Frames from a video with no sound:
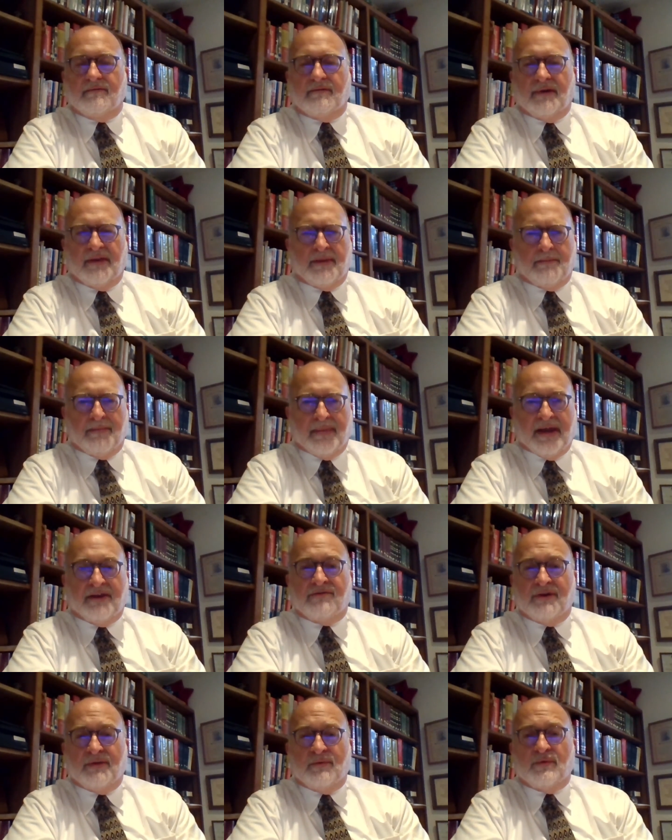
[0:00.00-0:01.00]
And the
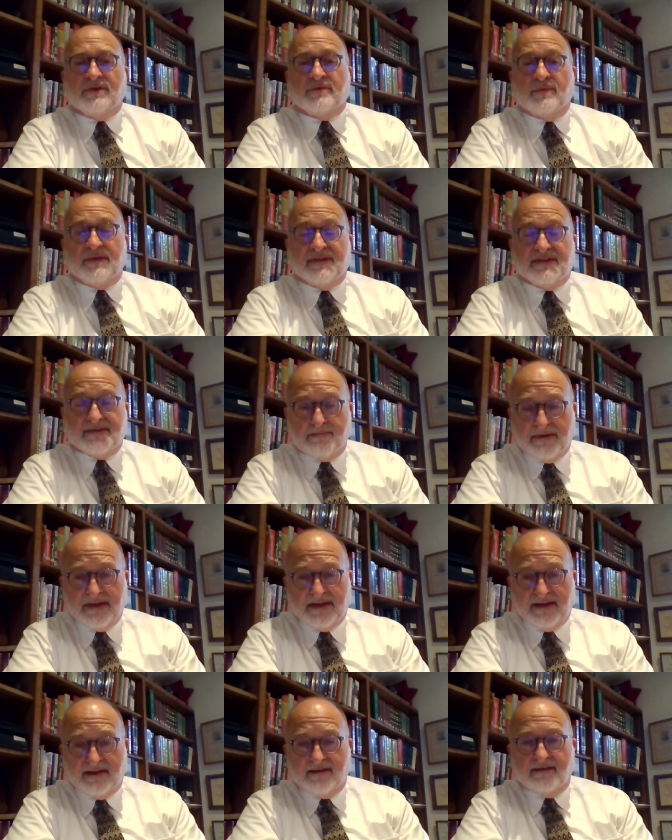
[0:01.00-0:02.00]
manner in which we
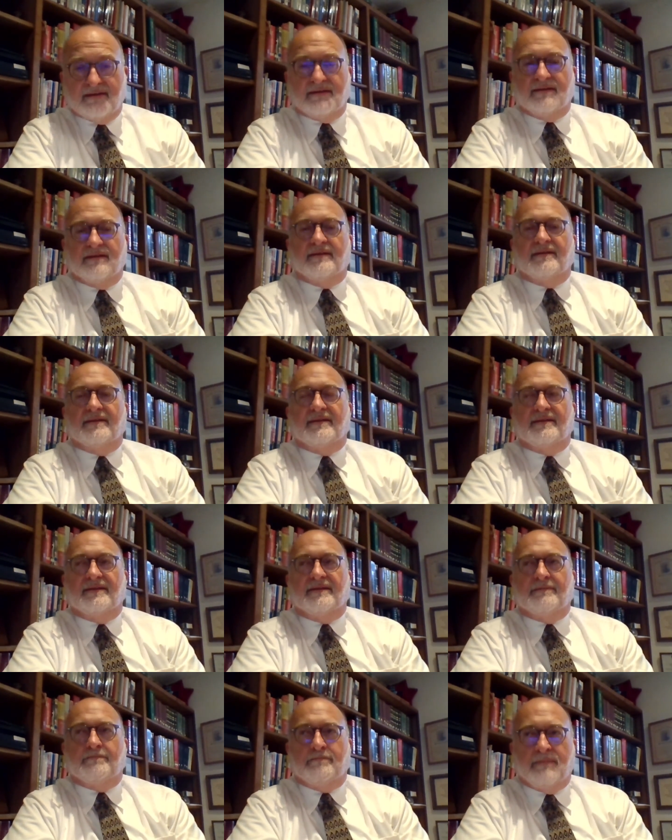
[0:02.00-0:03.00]
speak
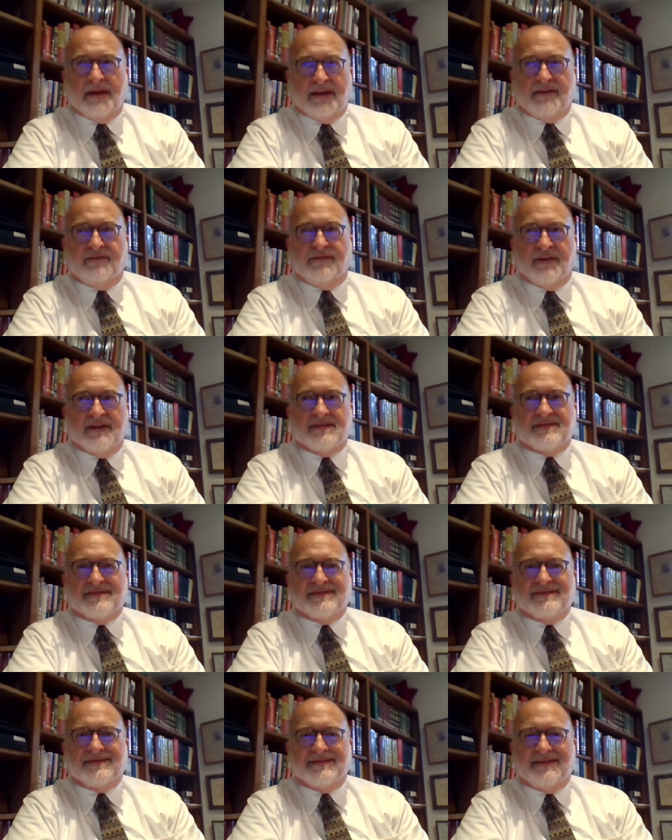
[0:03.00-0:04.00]

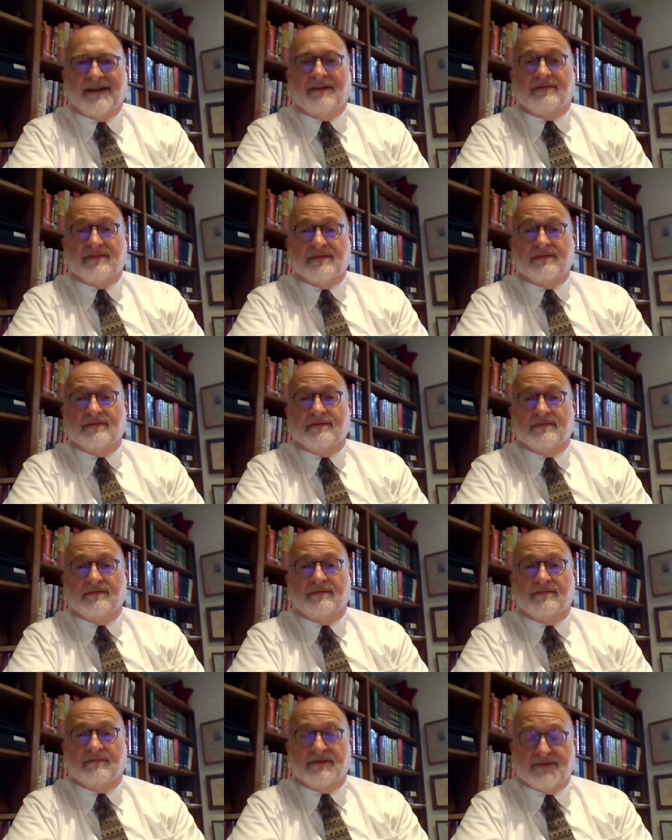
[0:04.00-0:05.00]
manifests that
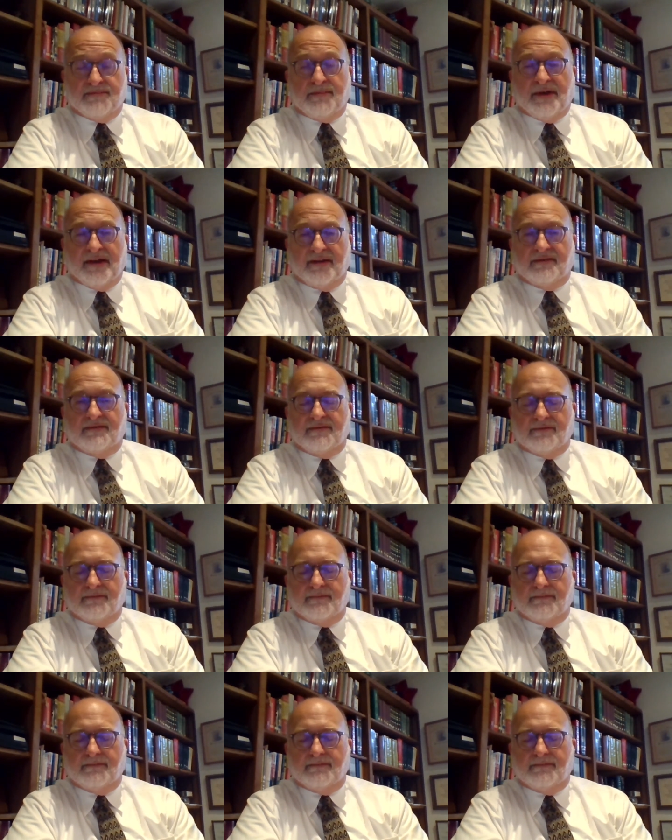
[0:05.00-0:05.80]
respect.